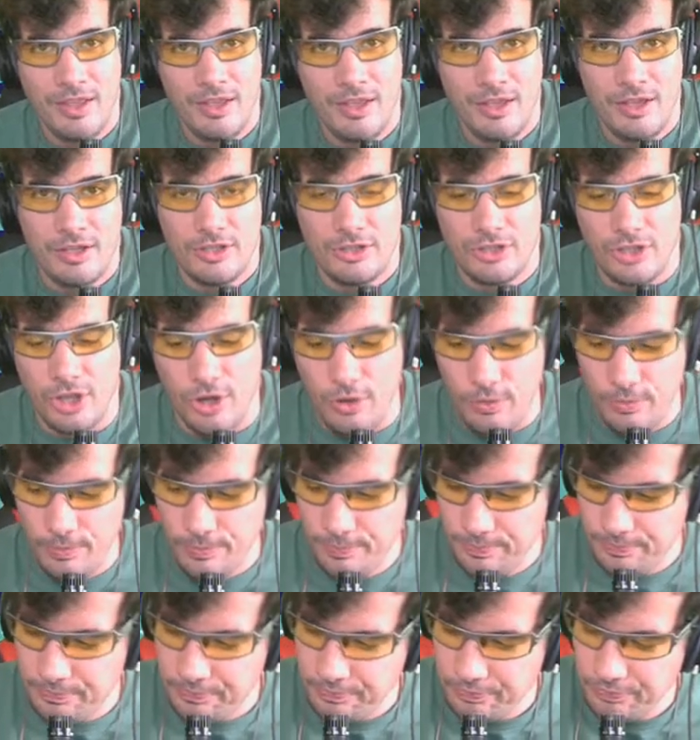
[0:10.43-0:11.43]
So,
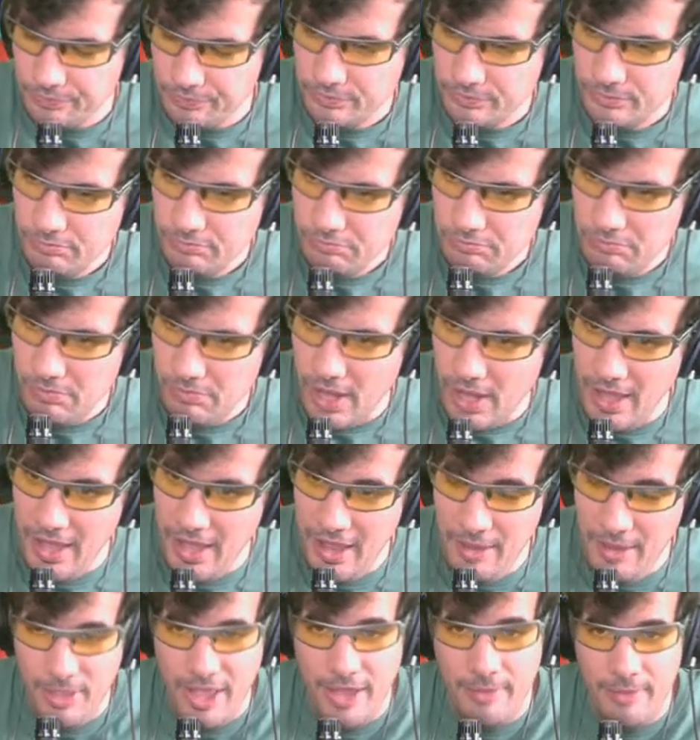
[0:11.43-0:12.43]

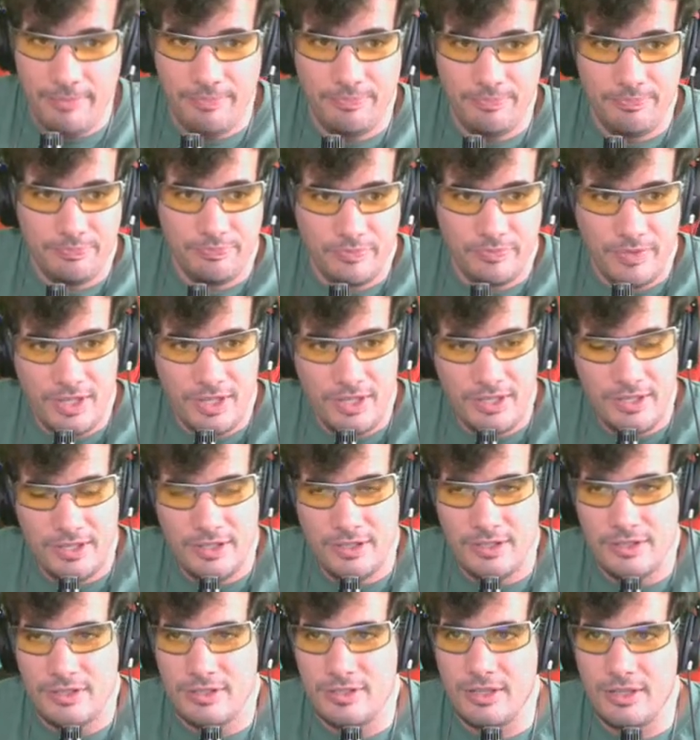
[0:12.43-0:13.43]
Aimlab
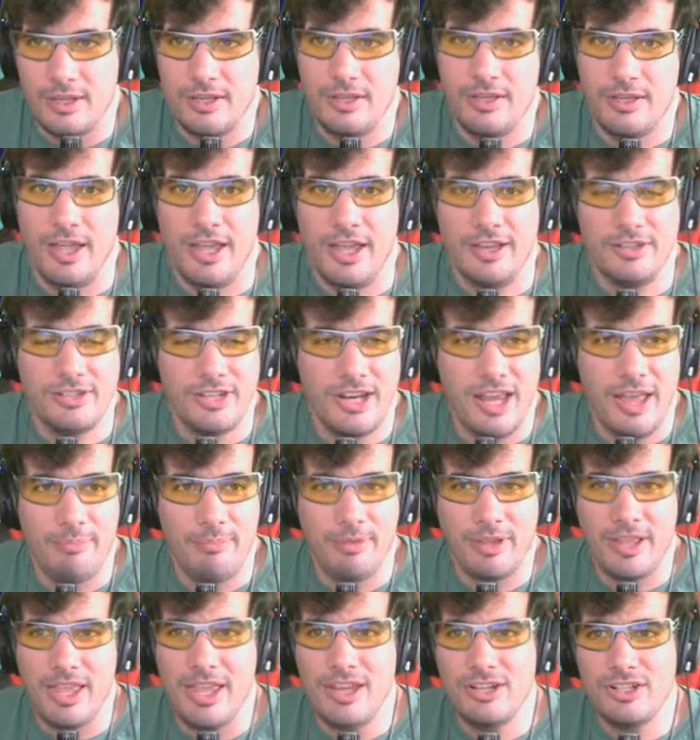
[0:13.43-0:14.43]
is actually an
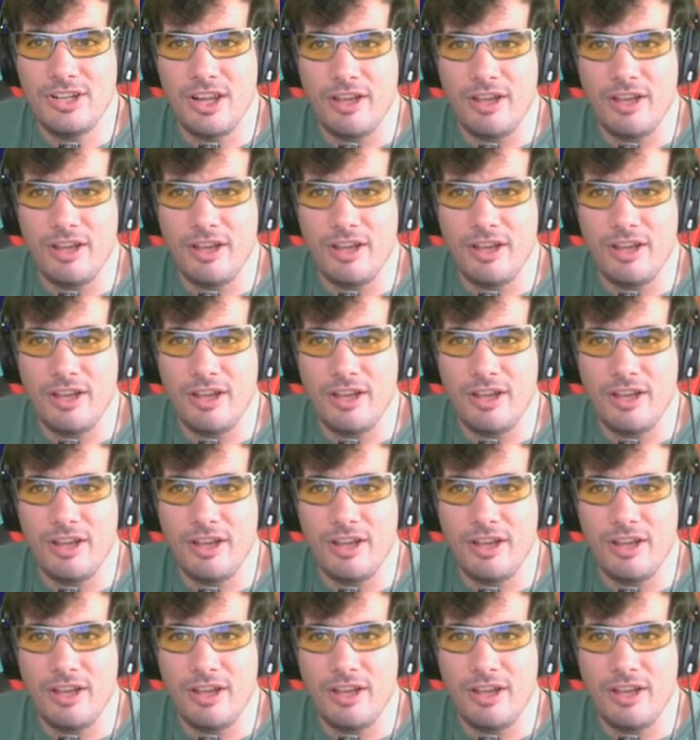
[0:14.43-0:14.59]
application I